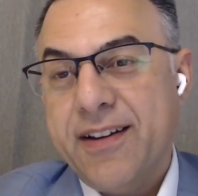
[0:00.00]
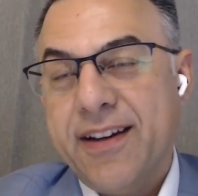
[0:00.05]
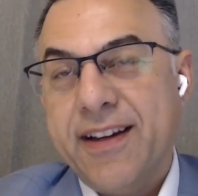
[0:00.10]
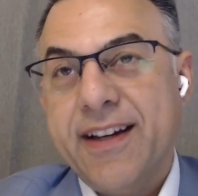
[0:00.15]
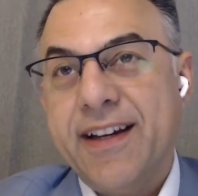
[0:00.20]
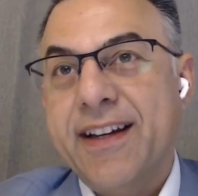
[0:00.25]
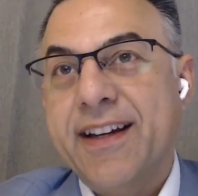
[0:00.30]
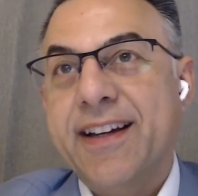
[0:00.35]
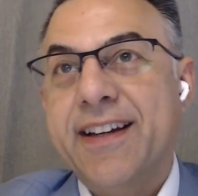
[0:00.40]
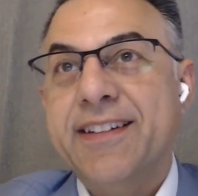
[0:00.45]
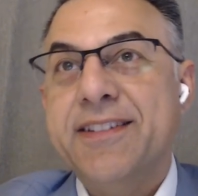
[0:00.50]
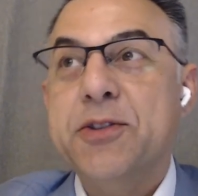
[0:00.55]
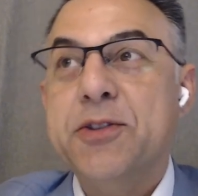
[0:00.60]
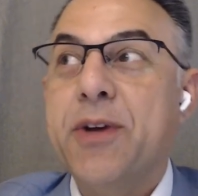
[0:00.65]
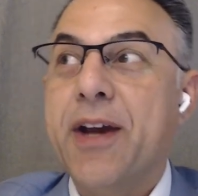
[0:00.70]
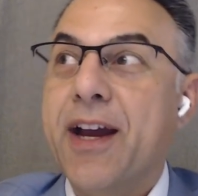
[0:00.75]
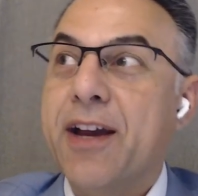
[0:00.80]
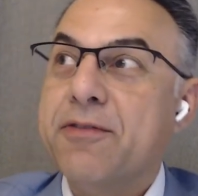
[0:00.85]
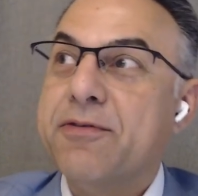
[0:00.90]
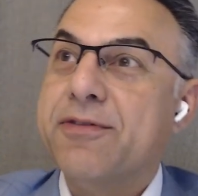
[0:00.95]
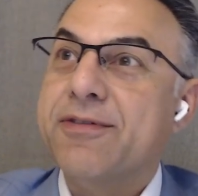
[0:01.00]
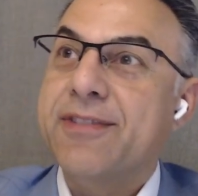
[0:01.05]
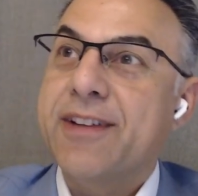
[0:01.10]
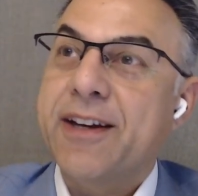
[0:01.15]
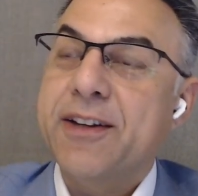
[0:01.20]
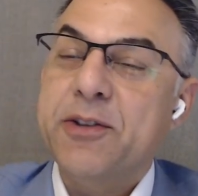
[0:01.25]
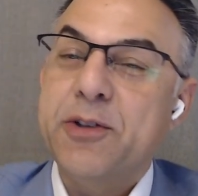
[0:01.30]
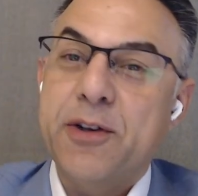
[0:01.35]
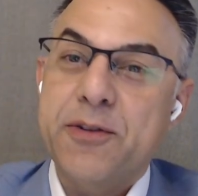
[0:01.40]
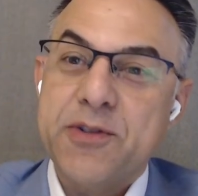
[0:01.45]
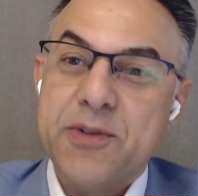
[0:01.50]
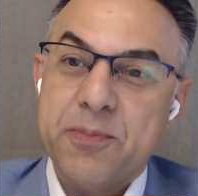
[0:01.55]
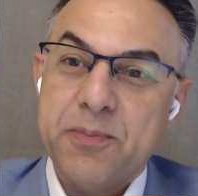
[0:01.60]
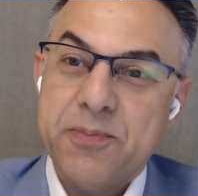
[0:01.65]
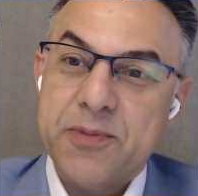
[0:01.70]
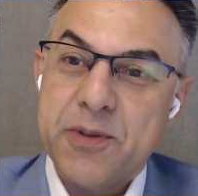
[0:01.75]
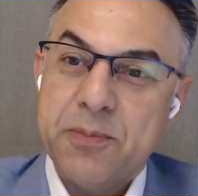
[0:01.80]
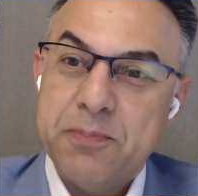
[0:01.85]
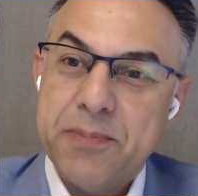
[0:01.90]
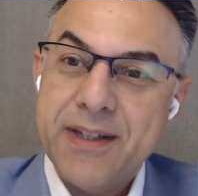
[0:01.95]
I do have
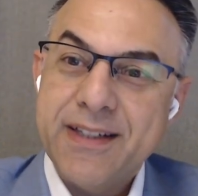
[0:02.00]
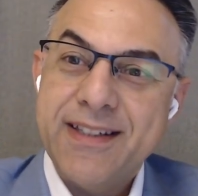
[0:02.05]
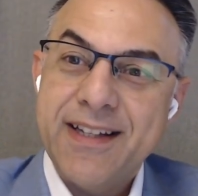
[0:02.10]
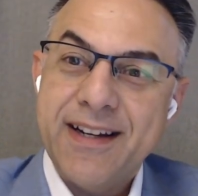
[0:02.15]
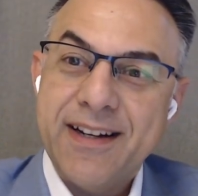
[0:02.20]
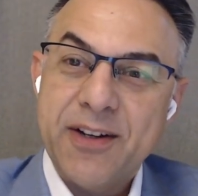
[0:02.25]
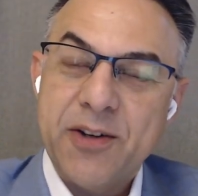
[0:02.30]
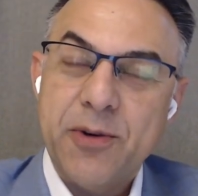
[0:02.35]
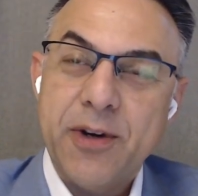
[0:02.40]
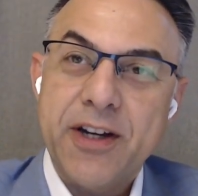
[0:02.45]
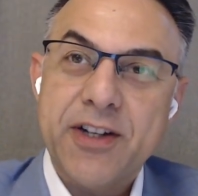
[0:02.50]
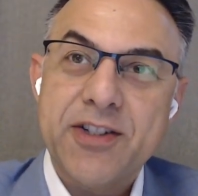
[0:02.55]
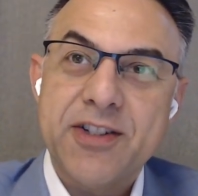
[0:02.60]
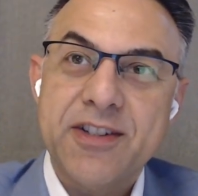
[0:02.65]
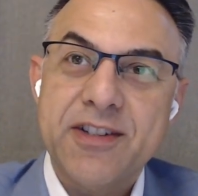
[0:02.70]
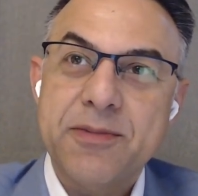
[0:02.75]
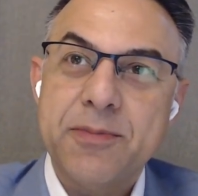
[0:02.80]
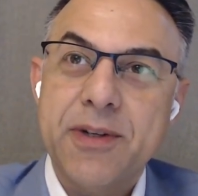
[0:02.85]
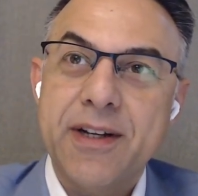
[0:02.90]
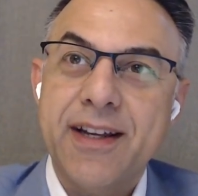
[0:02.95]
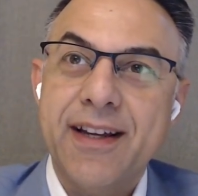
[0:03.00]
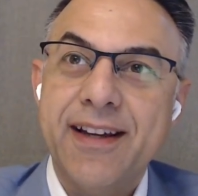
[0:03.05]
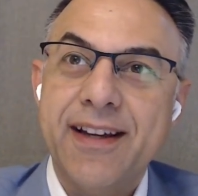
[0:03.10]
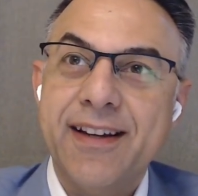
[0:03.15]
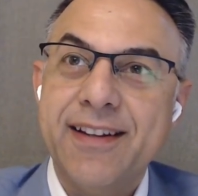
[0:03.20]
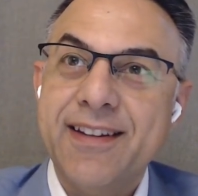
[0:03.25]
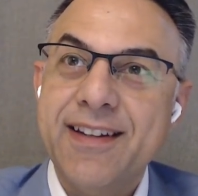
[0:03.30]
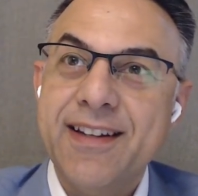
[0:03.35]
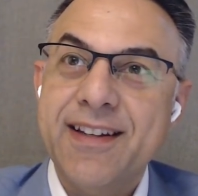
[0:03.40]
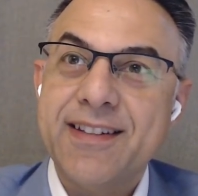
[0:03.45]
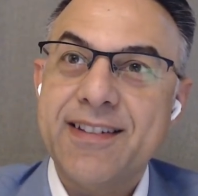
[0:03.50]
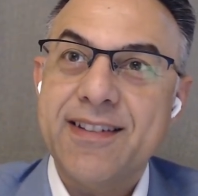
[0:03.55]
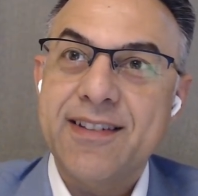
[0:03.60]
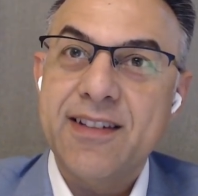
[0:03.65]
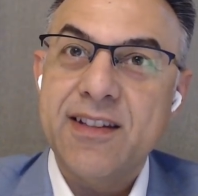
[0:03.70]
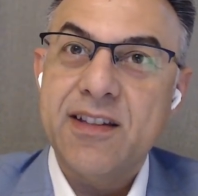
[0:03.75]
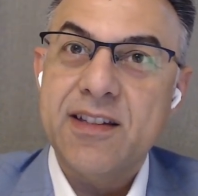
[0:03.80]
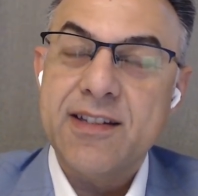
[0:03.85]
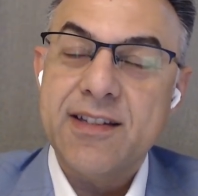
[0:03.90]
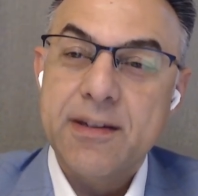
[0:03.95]
some big data questions, but I think it's
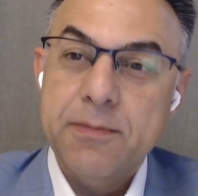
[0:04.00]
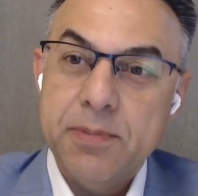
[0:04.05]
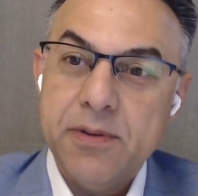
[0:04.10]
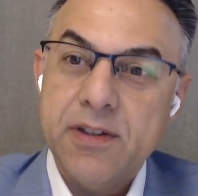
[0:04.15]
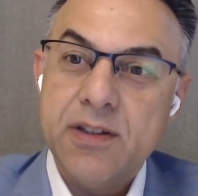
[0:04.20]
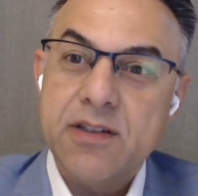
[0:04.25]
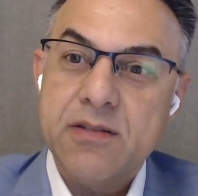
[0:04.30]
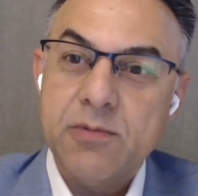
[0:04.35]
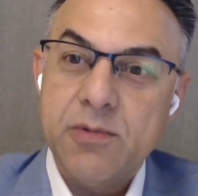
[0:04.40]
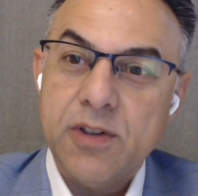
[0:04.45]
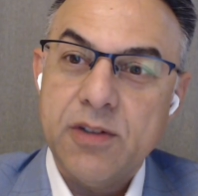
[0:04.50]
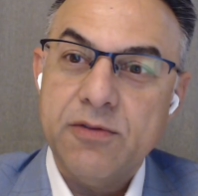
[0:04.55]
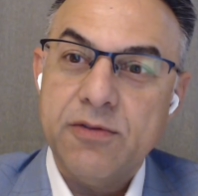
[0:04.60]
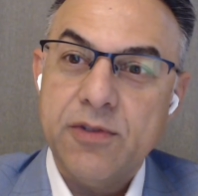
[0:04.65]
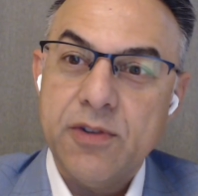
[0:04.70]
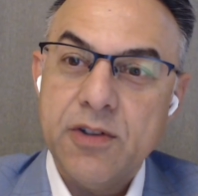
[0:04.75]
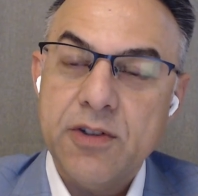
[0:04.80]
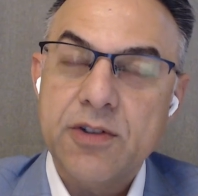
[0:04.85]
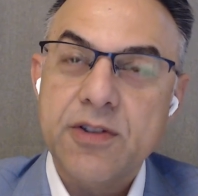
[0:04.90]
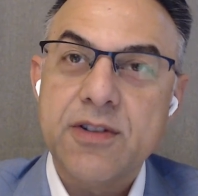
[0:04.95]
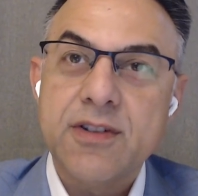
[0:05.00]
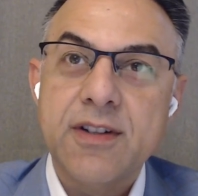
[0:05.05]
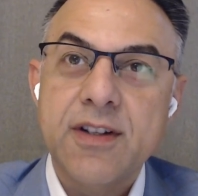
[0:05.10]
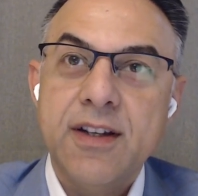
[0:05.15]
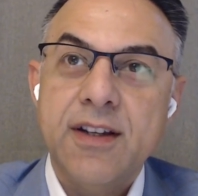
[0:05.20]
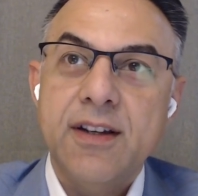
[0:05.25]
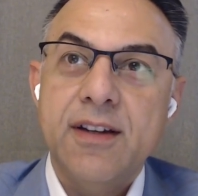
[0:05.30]
the simplest one first